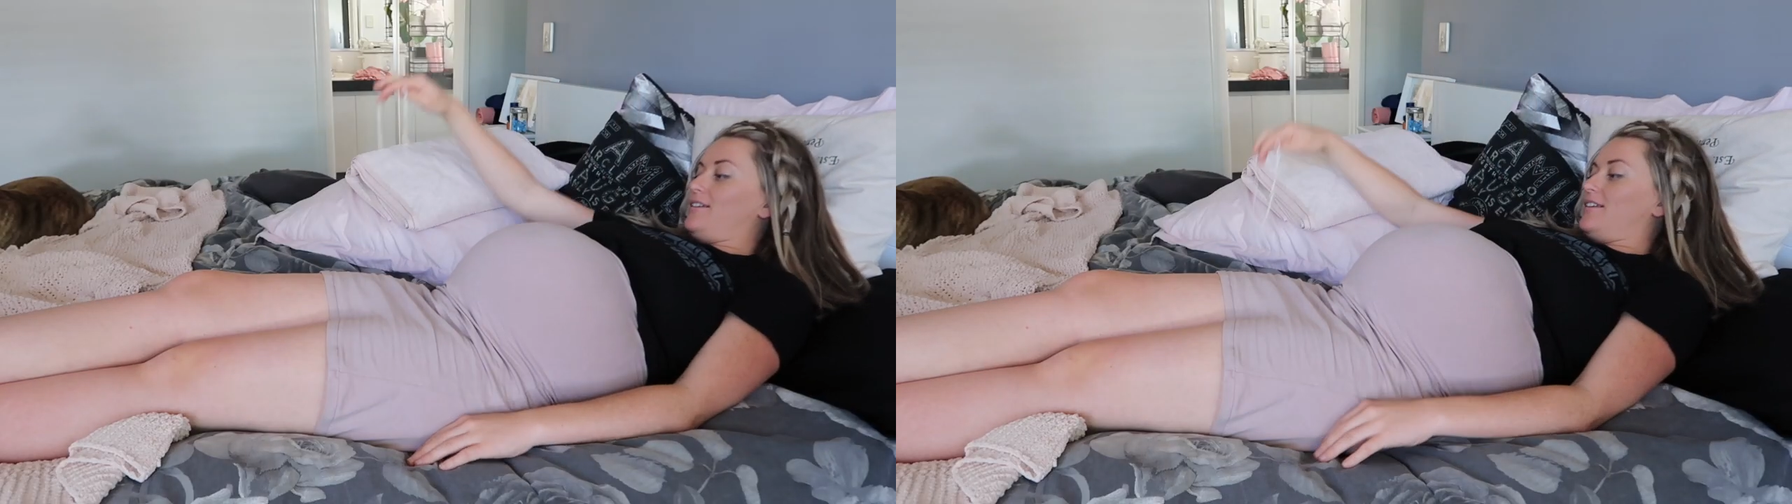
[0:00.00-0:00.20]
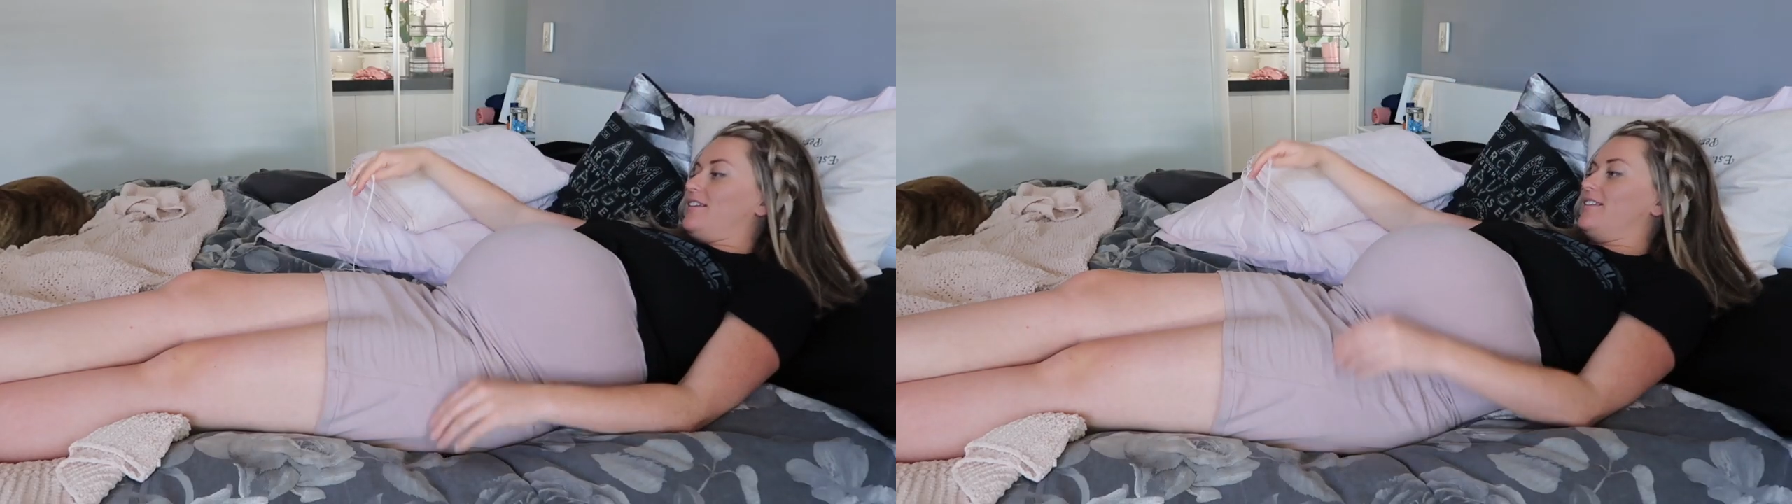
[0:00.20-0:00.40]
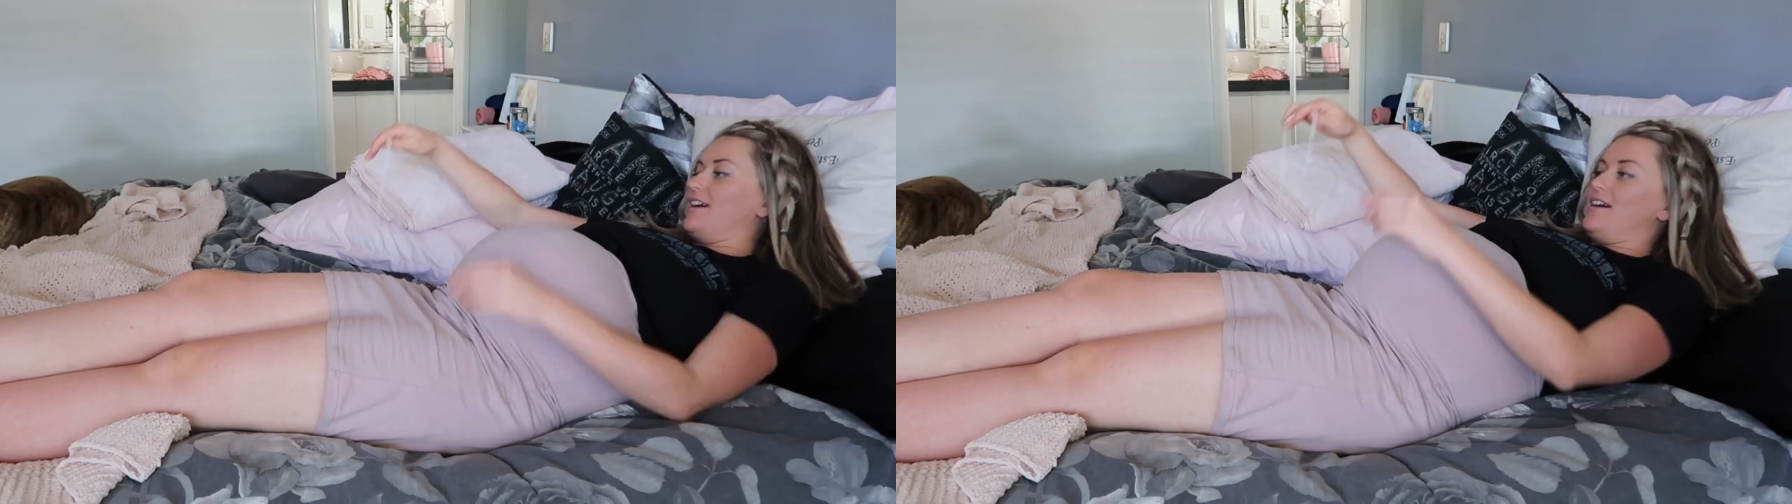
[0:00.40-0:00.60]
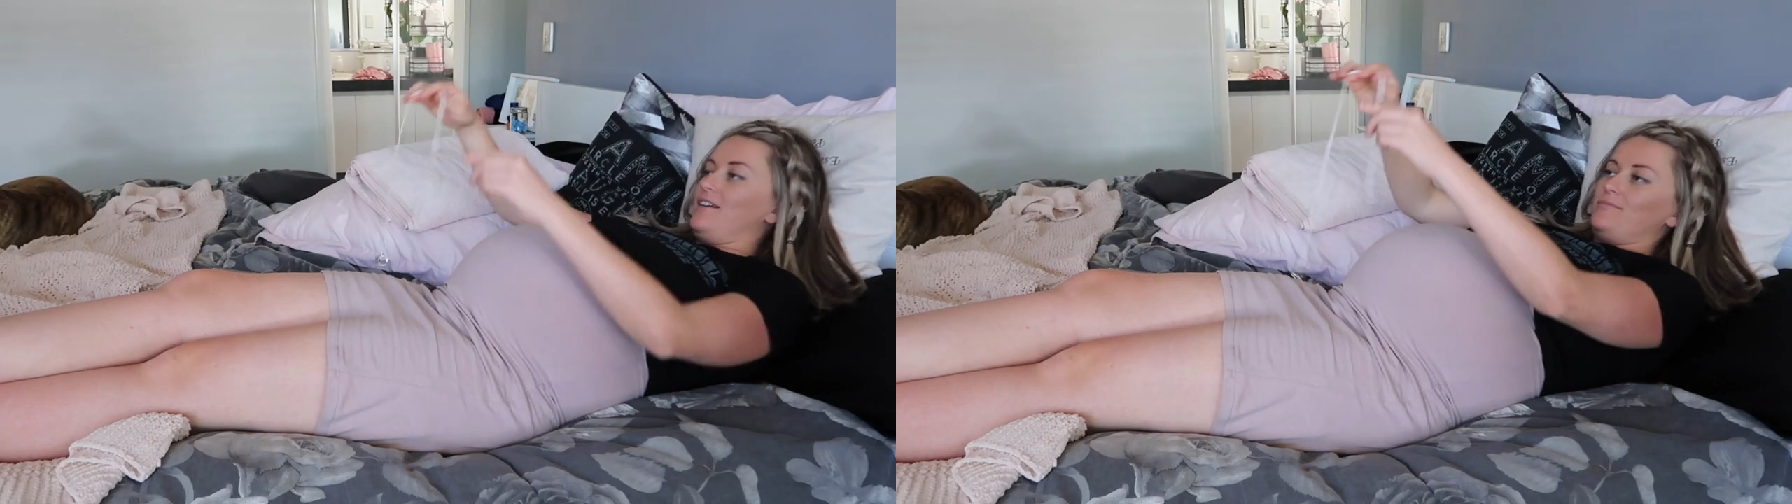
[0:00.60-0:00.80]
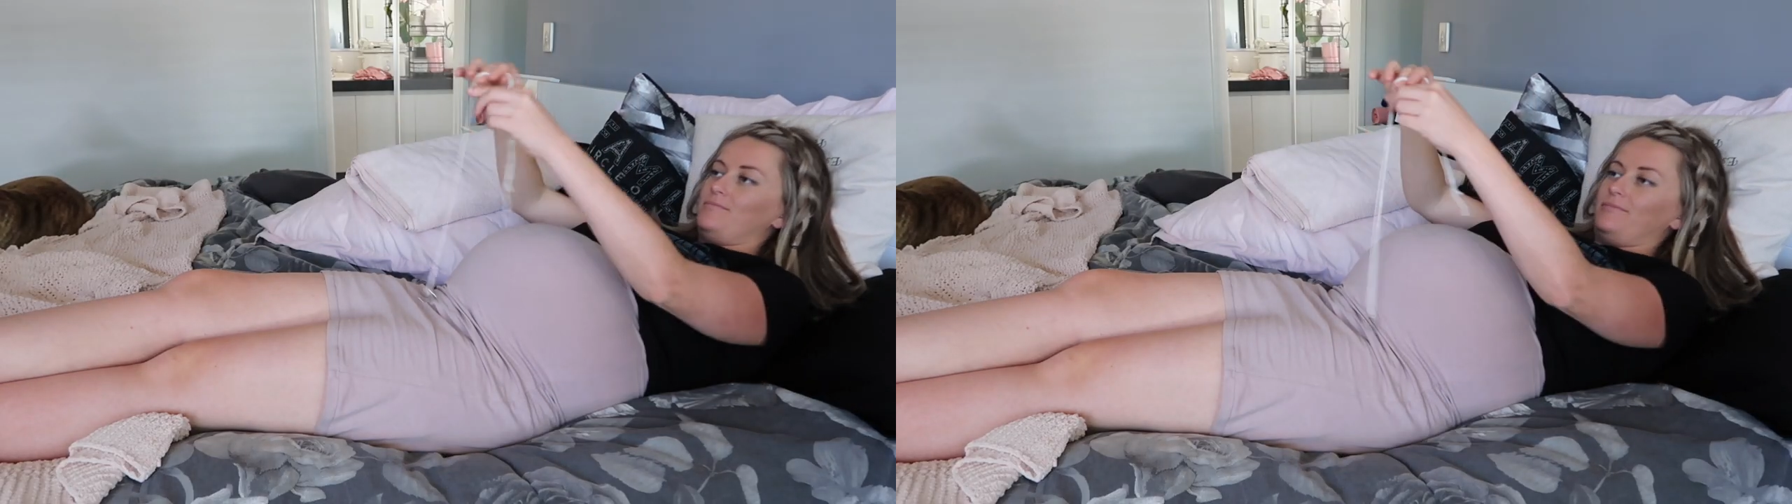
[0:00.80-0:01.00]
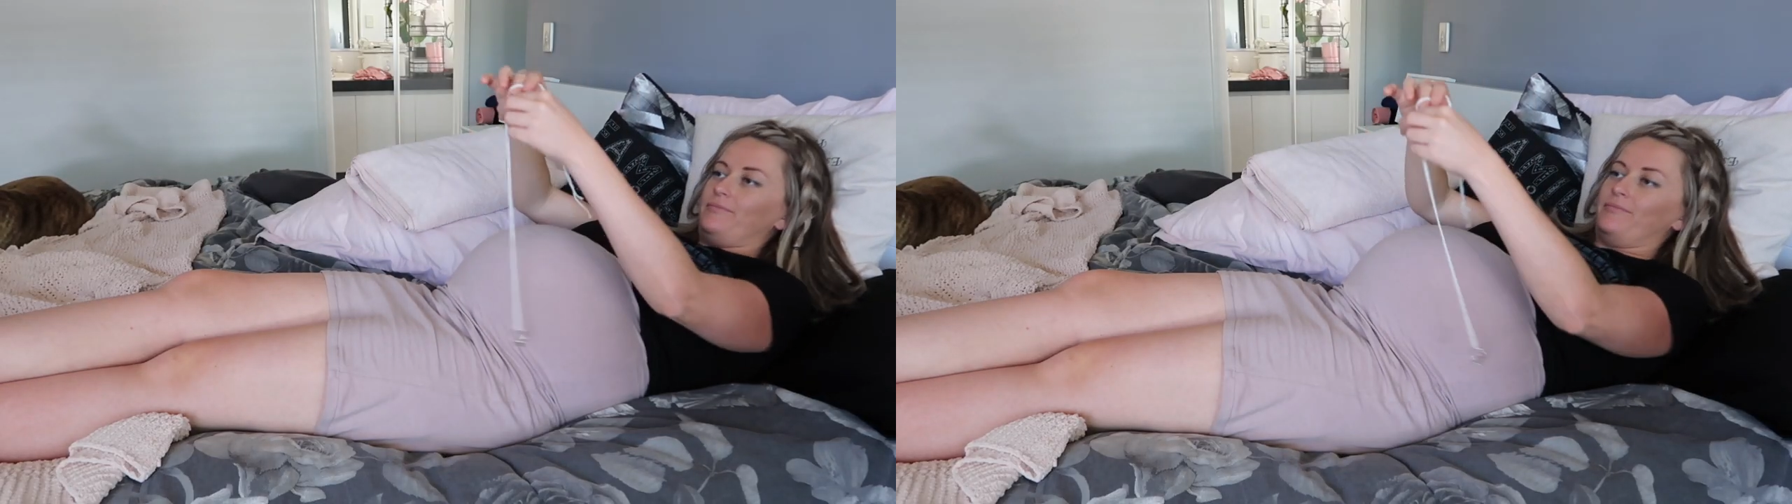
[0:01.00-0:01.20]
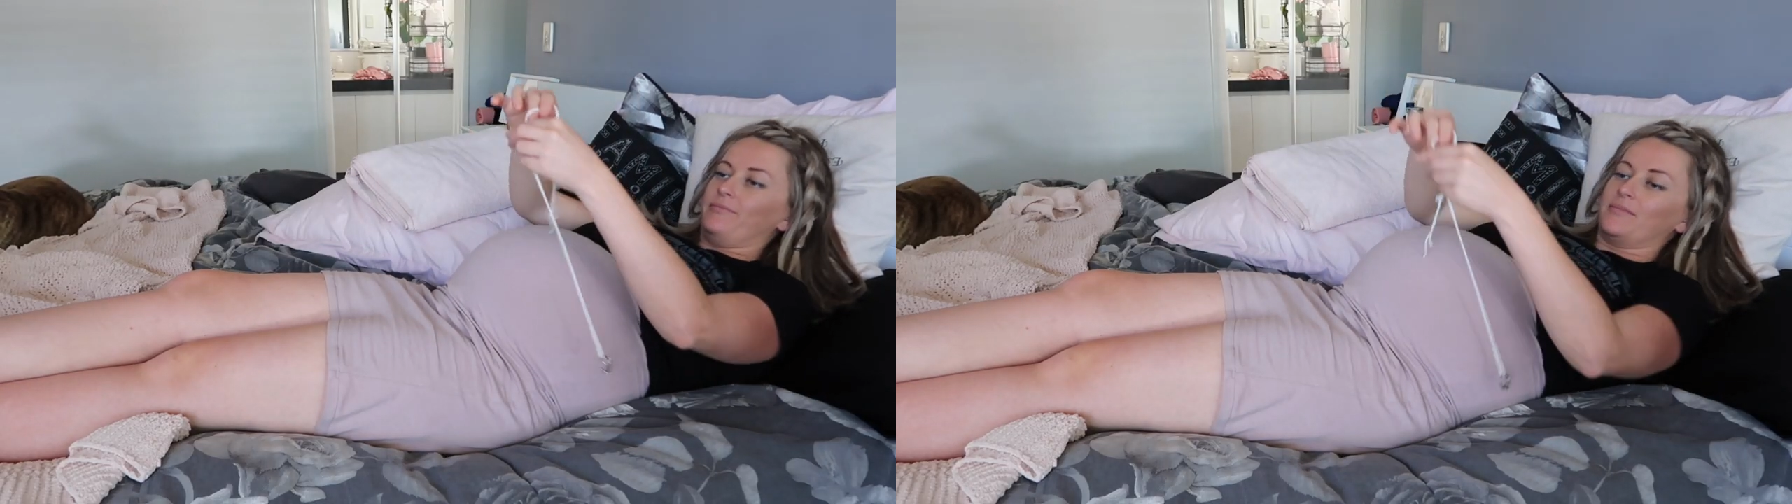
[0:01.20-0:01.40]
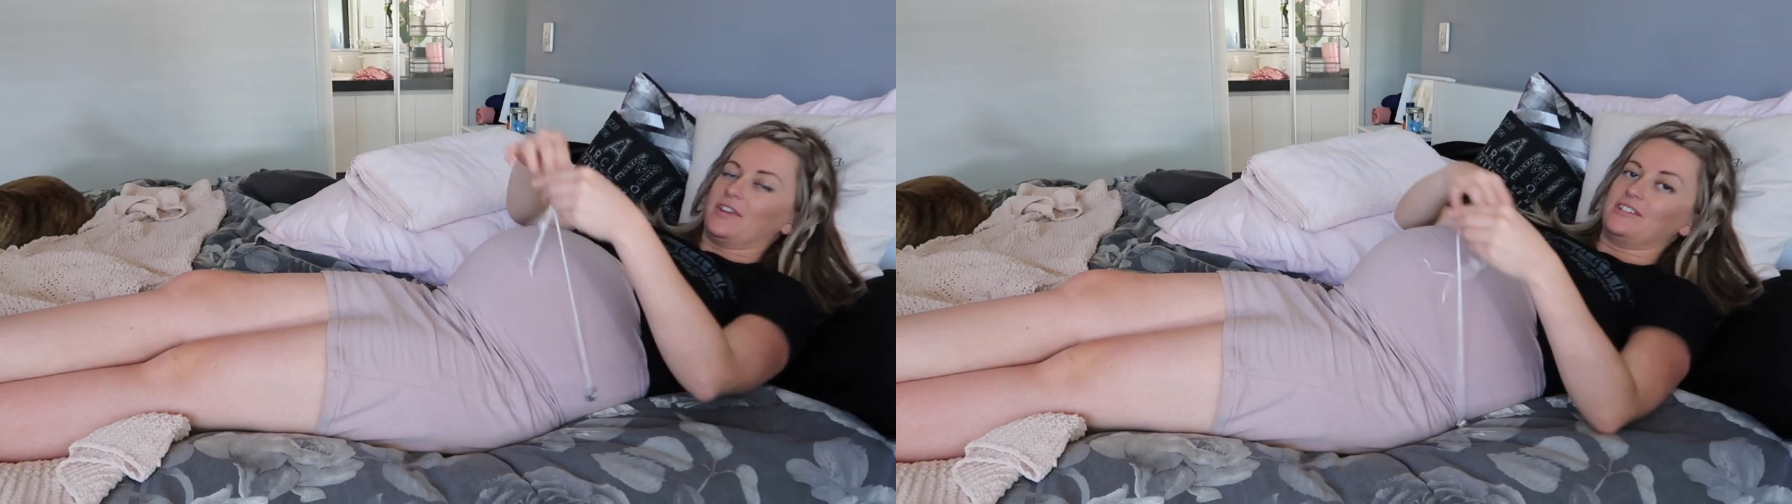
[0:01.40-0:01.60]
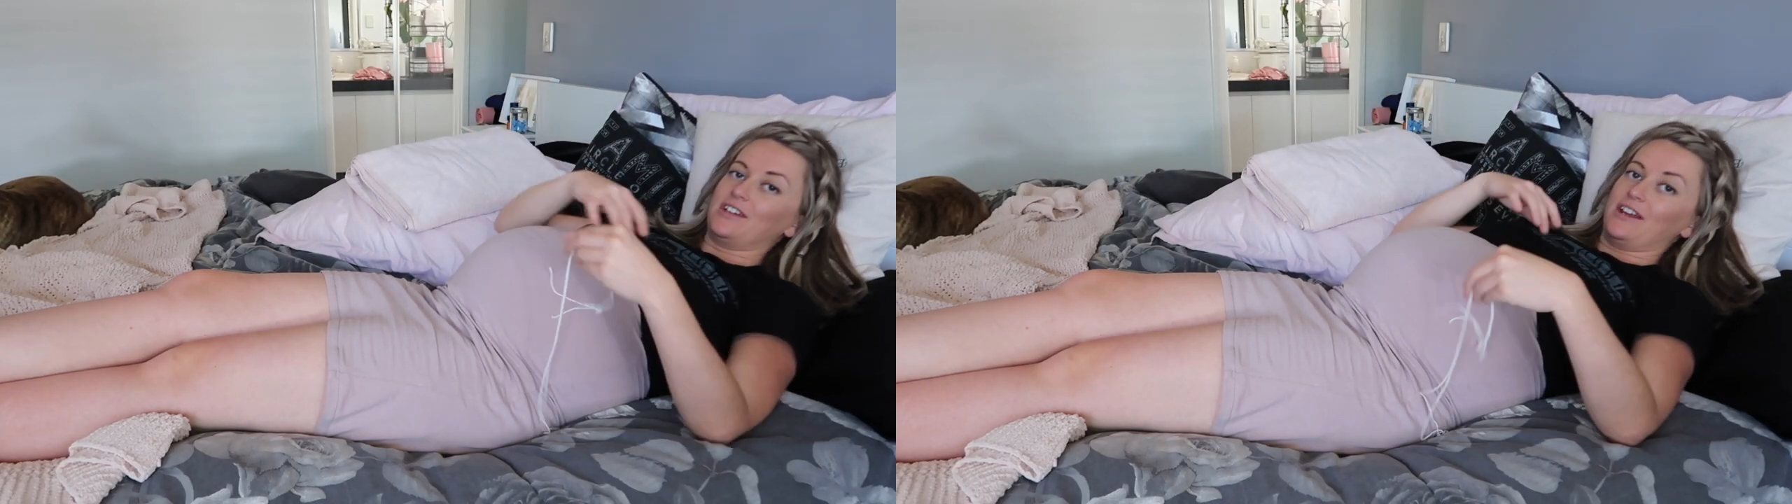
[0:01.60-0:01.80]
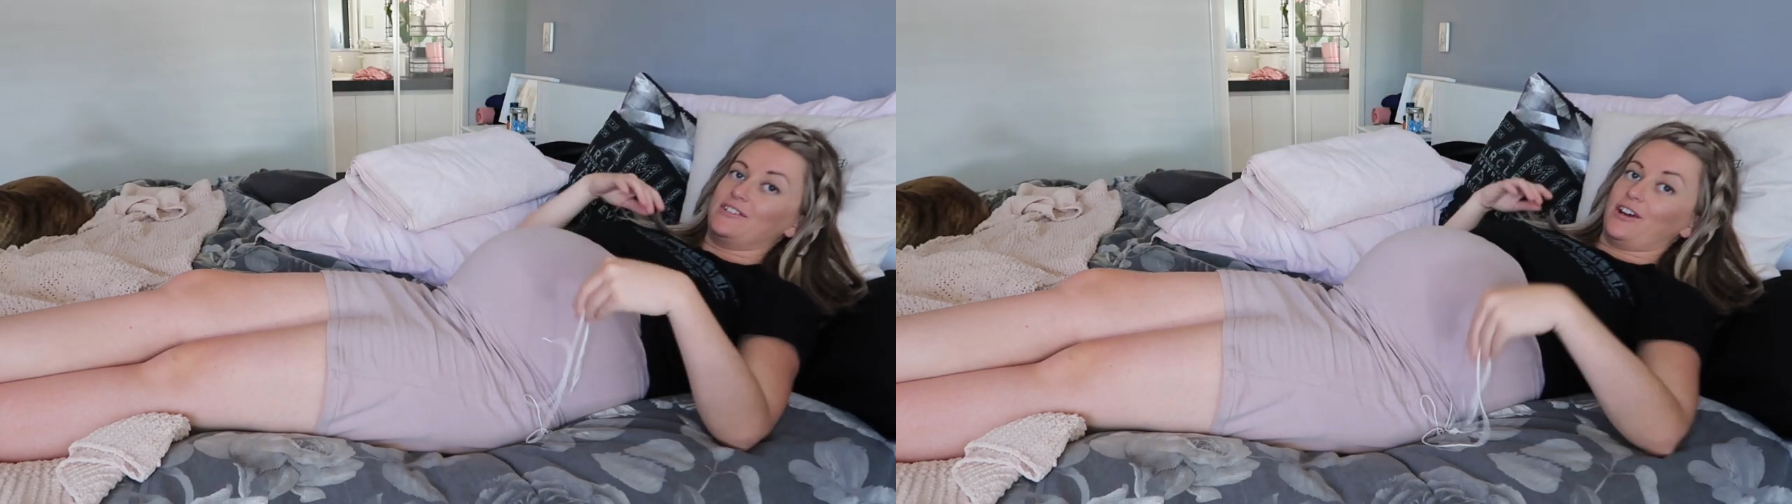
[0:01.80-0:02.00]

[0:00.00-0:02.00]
So there's that. Change